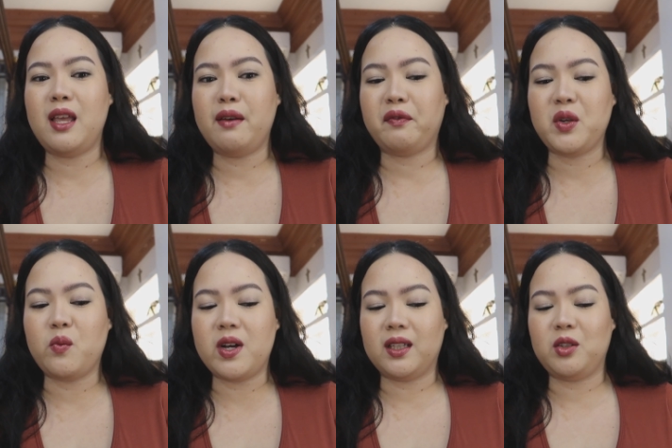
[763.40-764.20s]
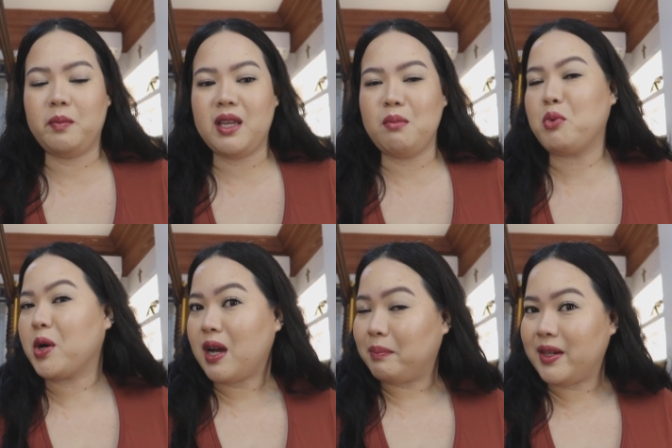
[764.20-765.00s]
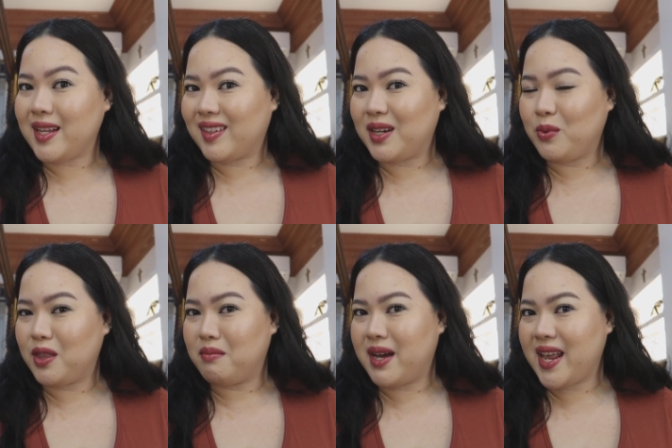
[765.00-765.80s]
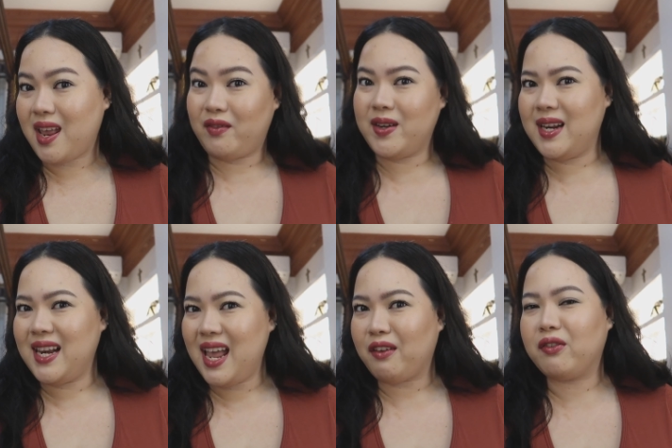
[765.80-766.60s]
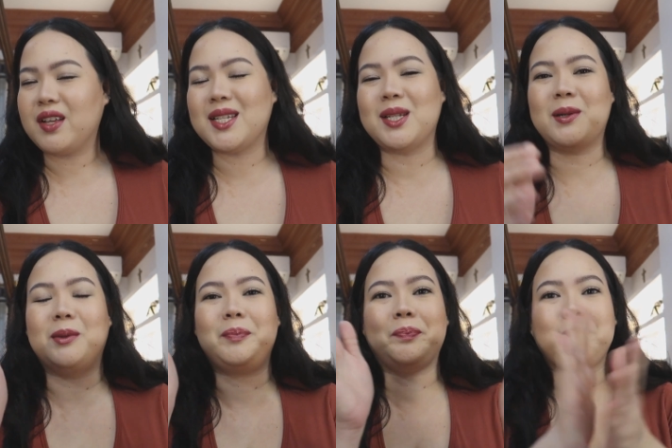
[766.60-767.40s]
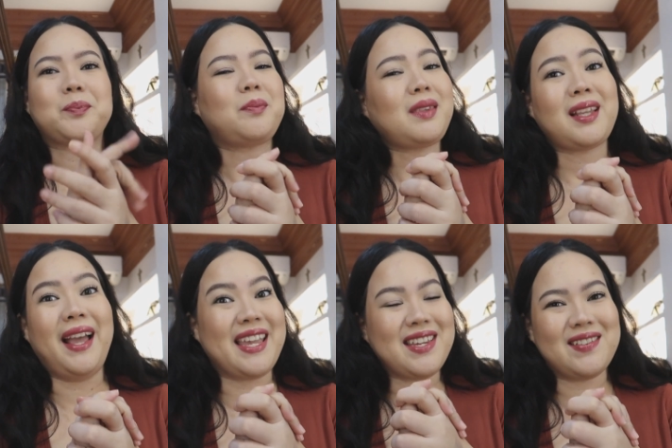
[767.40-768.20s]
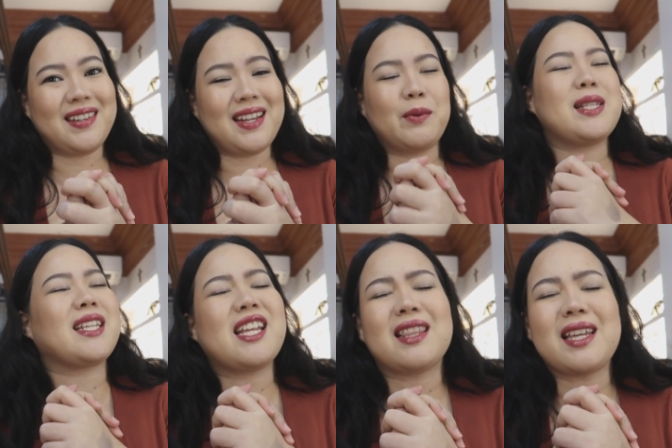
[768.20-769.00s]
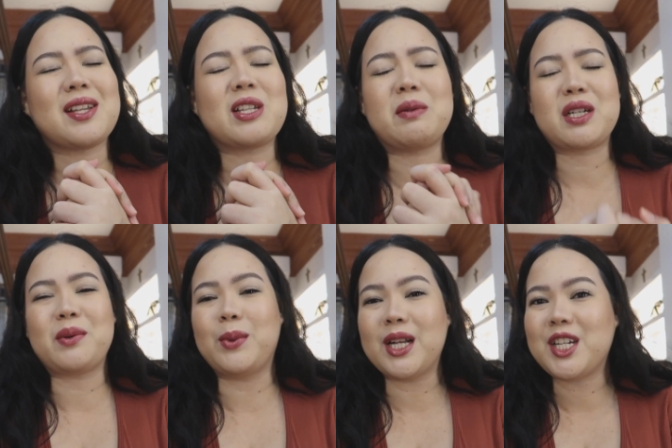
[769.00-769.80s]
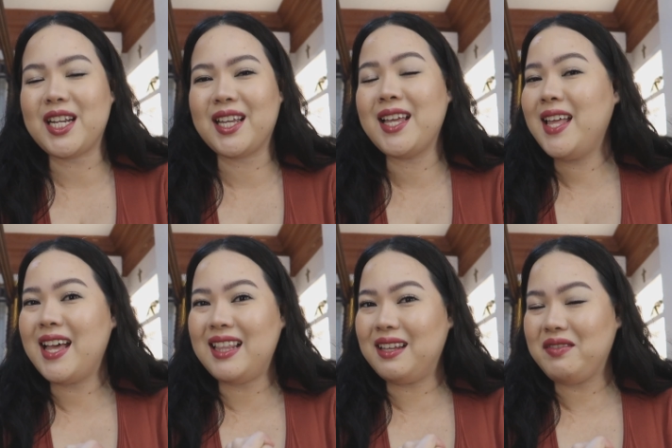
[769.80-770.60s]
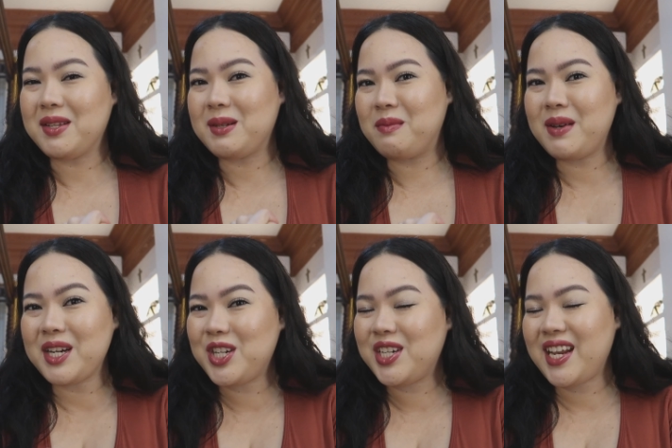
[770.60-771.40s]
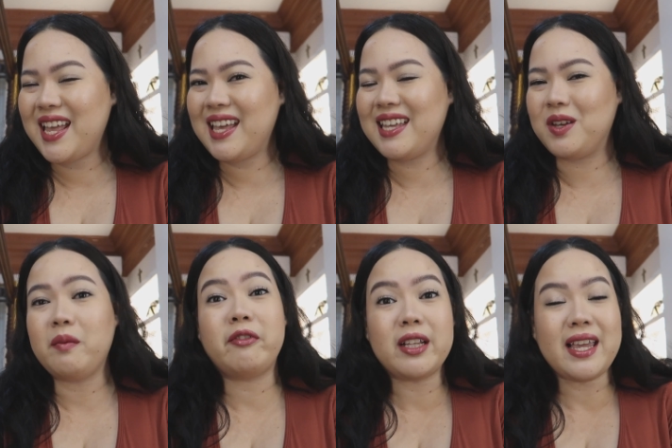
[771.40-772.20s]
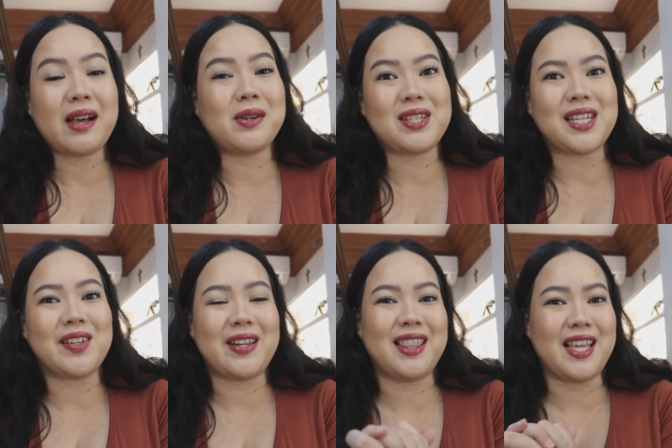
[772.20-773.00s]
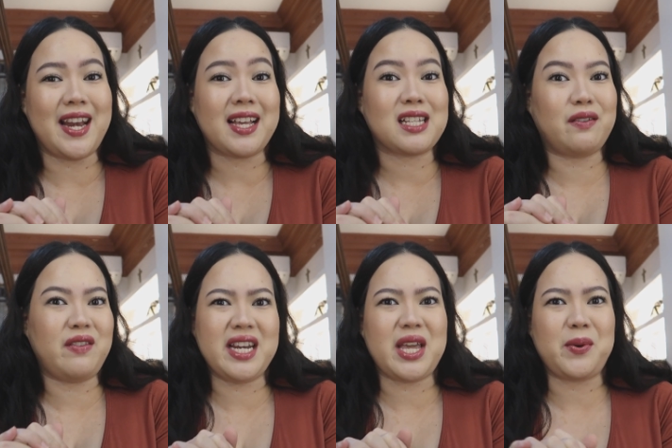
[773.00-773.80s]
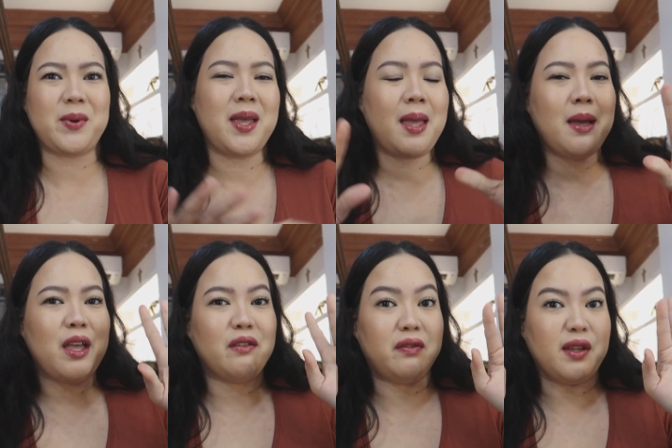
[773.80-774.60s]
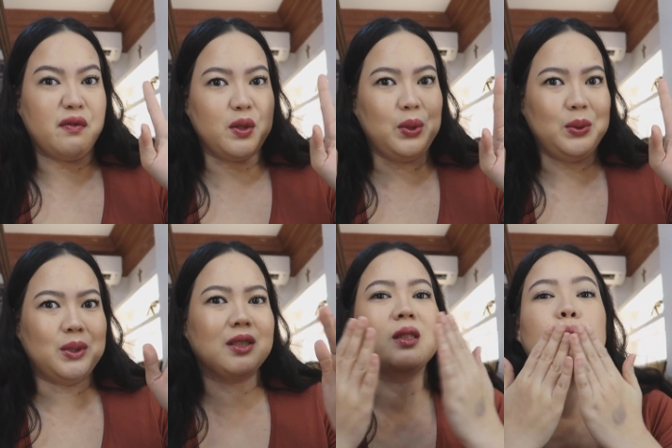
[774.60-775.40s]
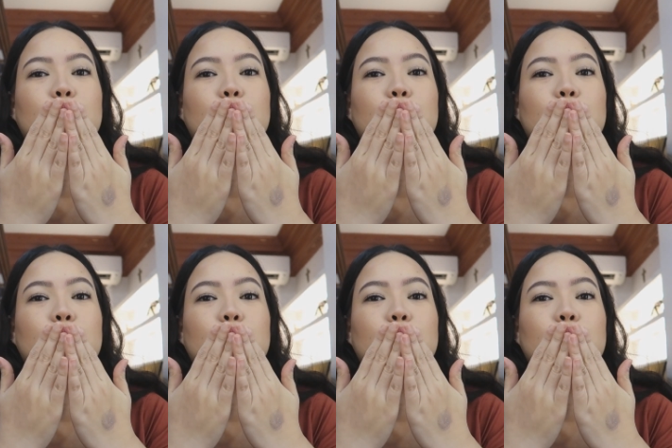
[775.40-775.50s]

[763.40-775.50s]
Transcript: if you want to be more updated with my everyday life. So, ayun. Once again, thank you so much for watching. I love you so much. And hopefully, I will see you in the next video. Vavoom!